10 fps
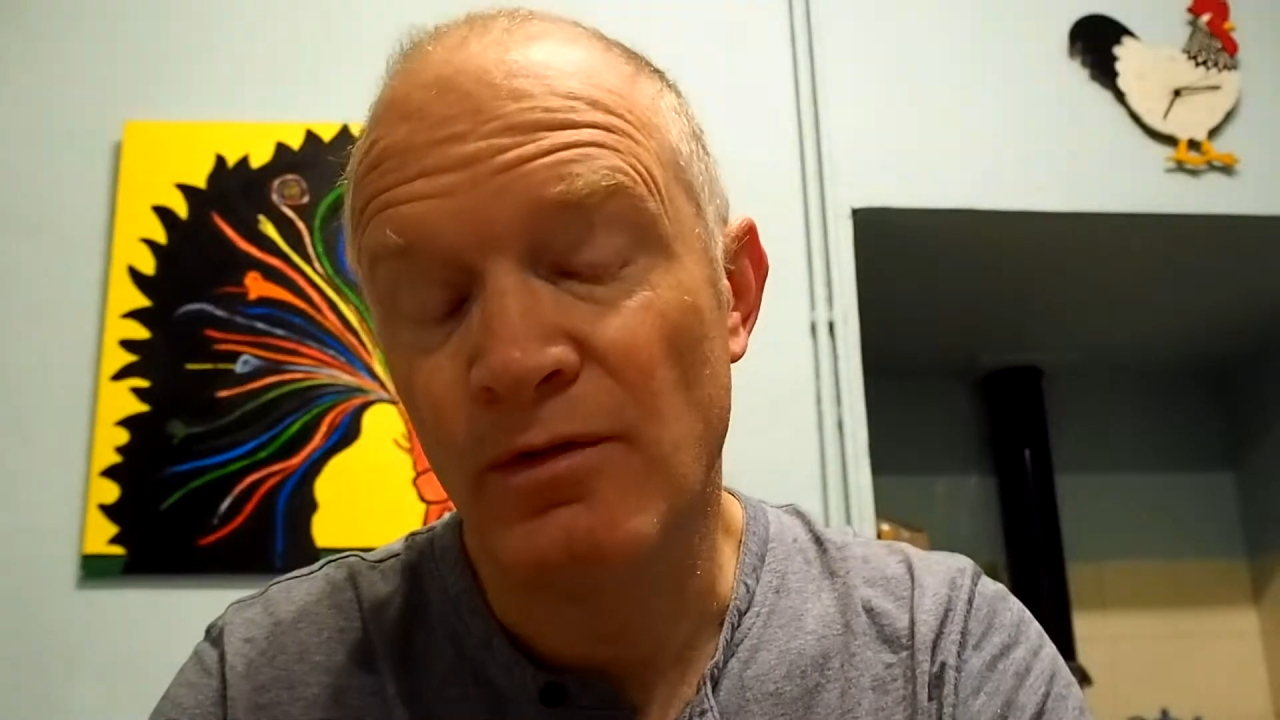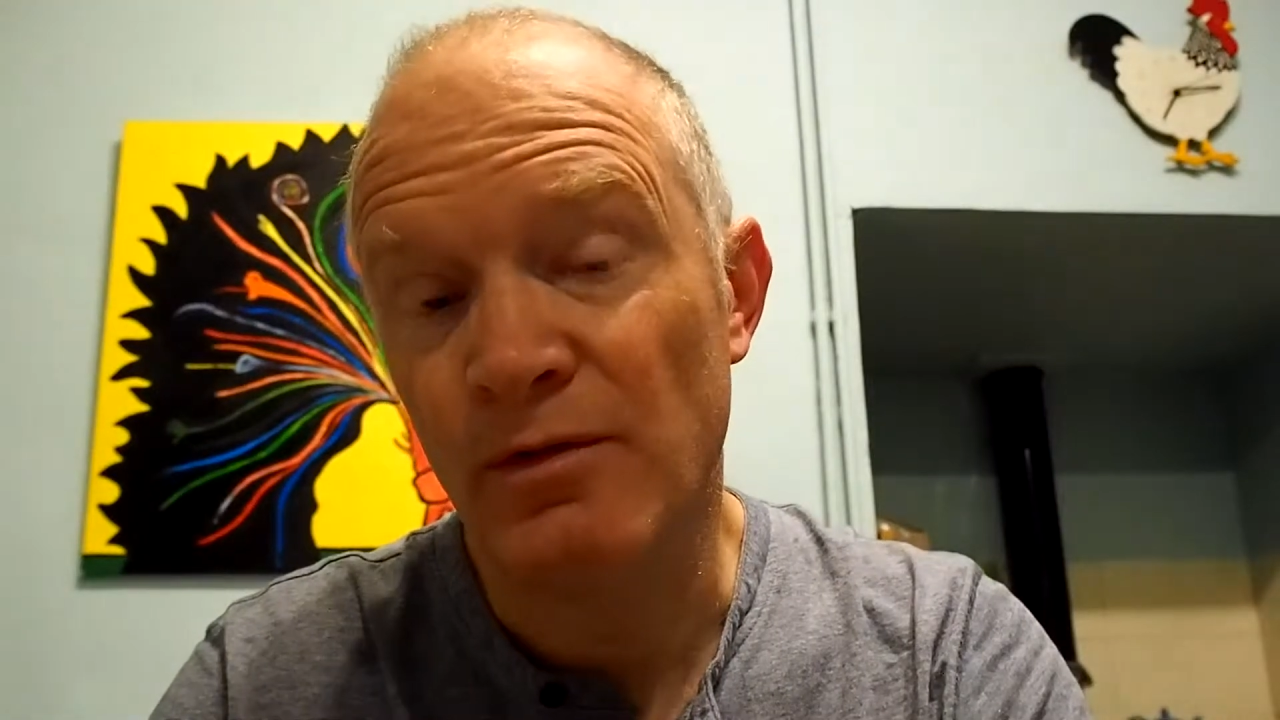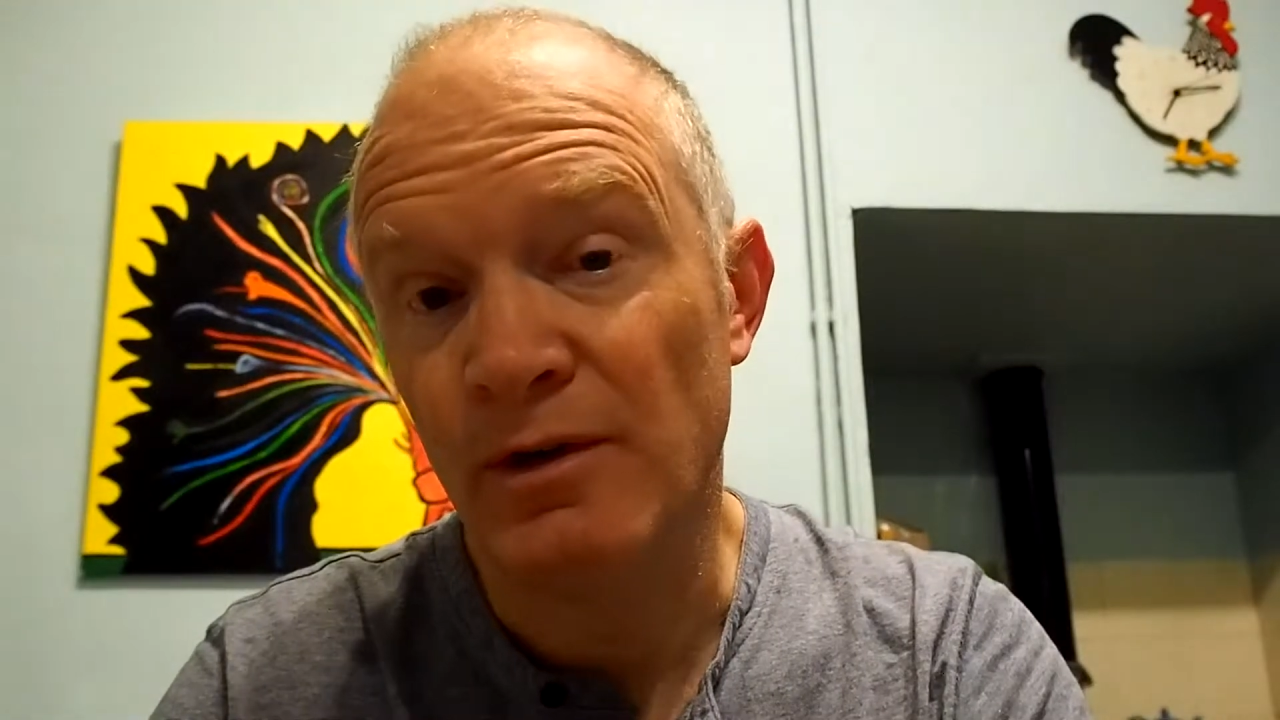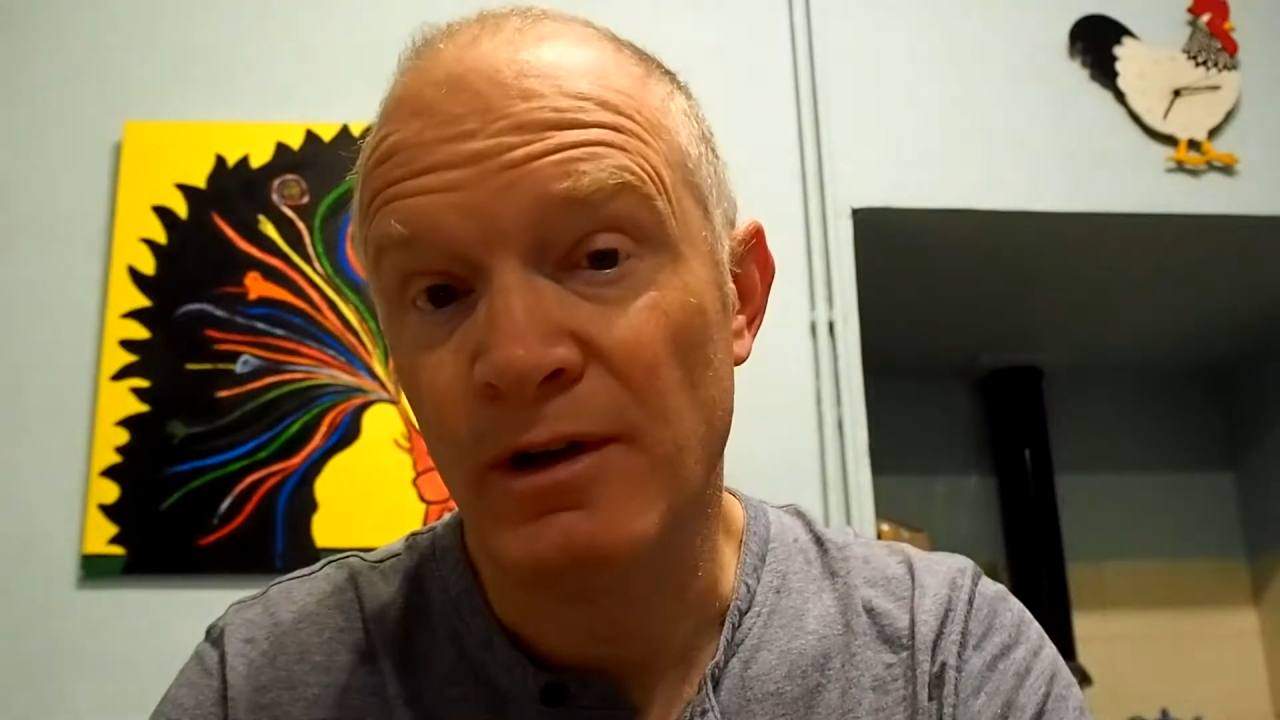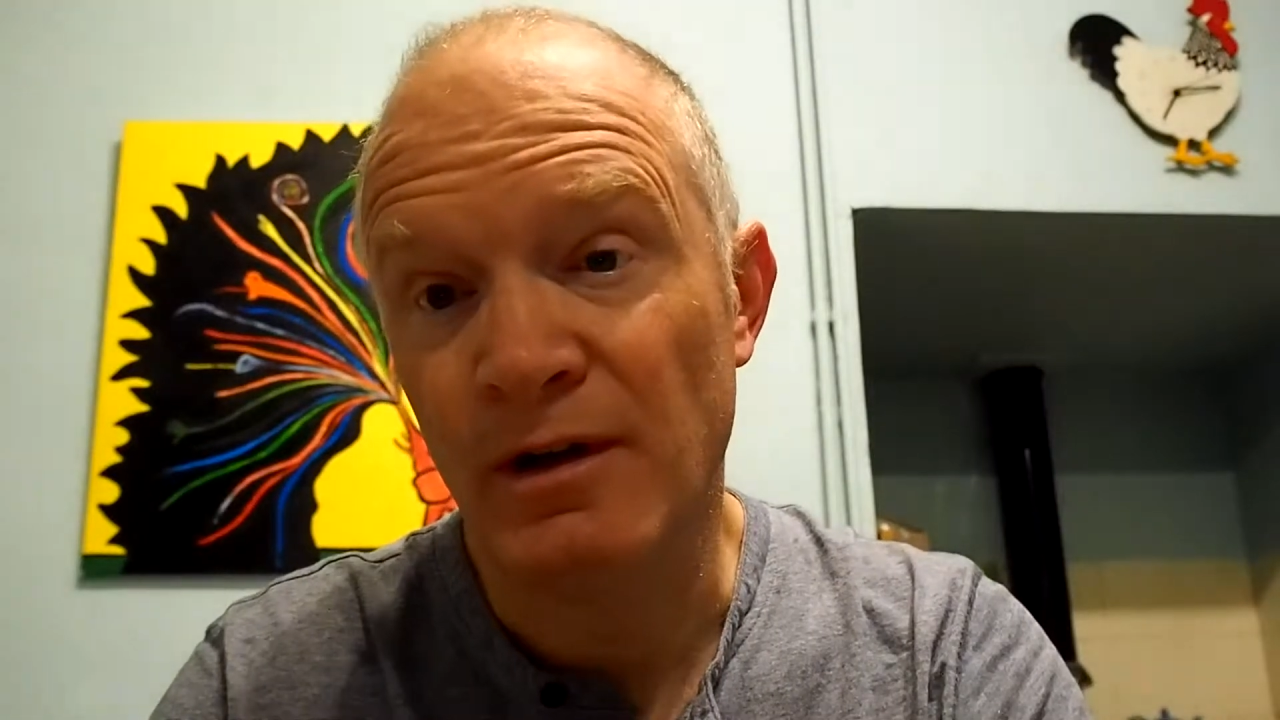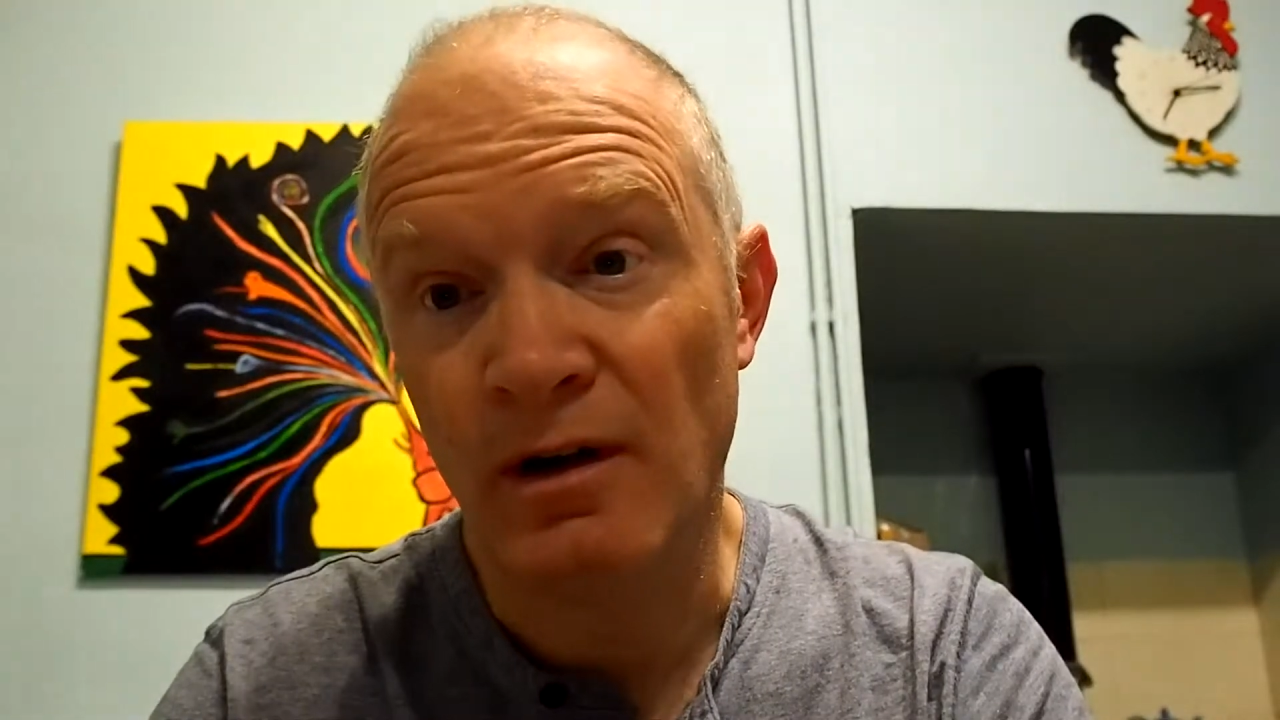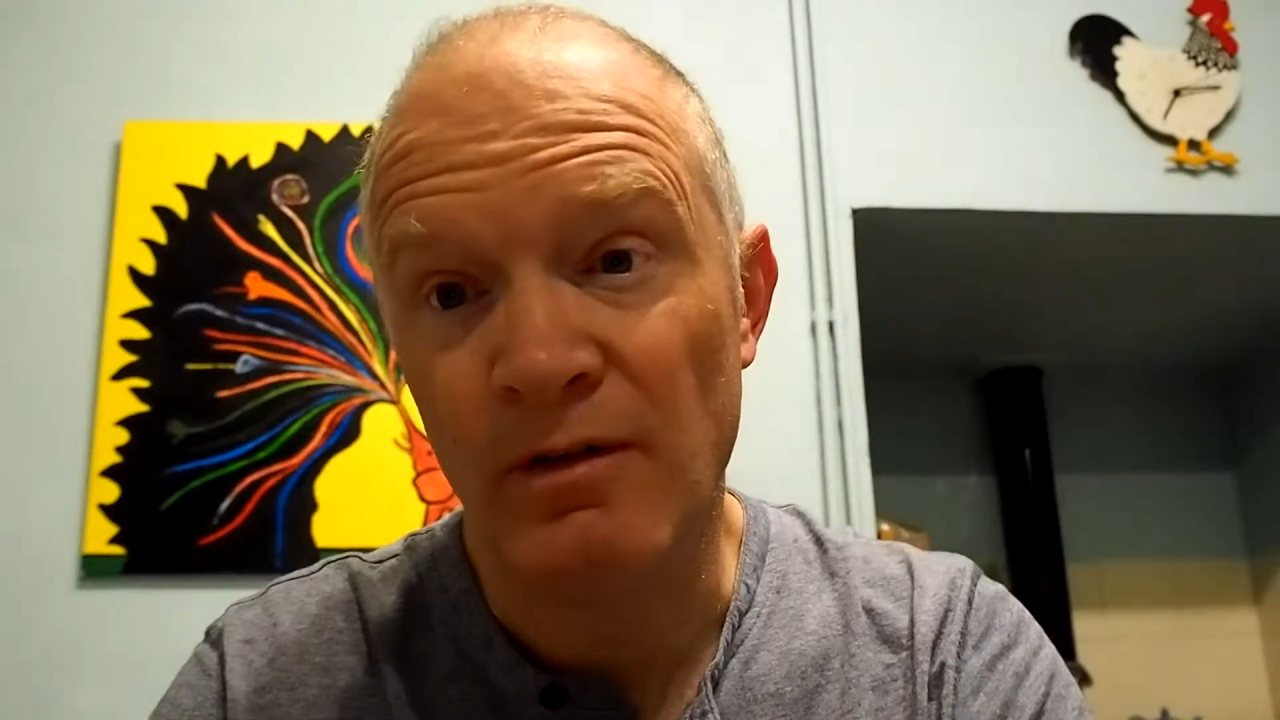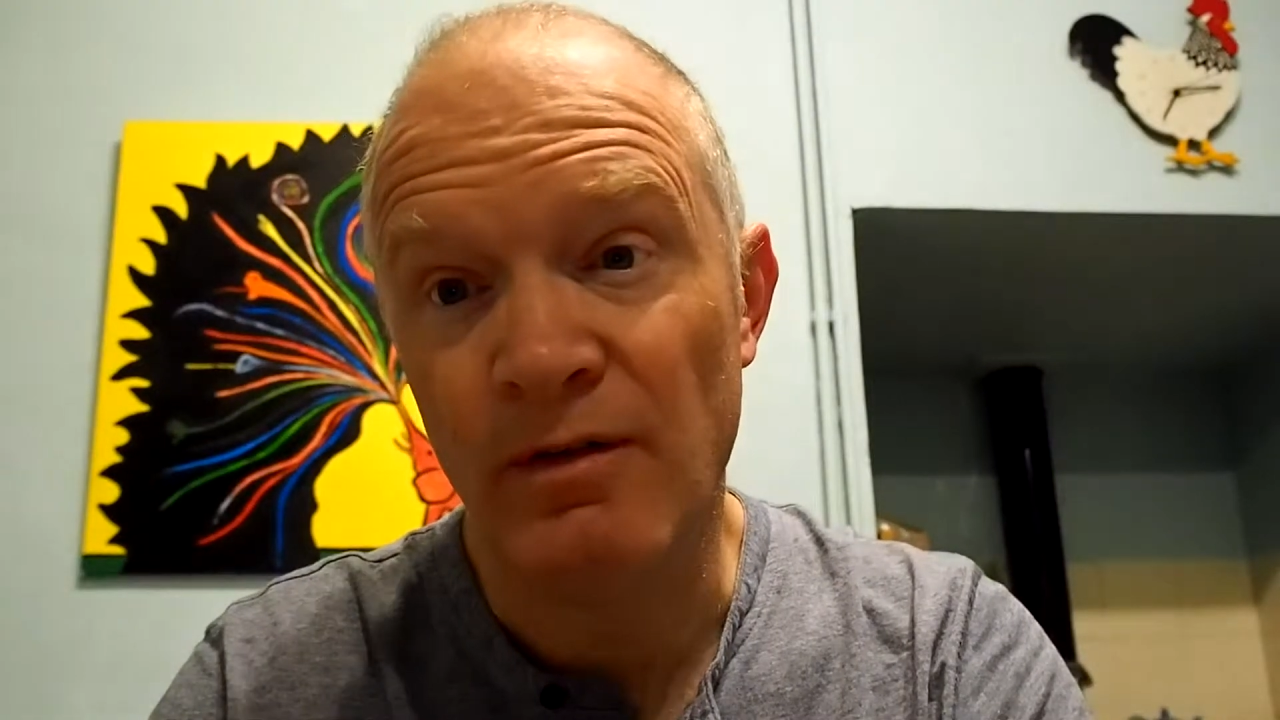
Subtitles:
3, half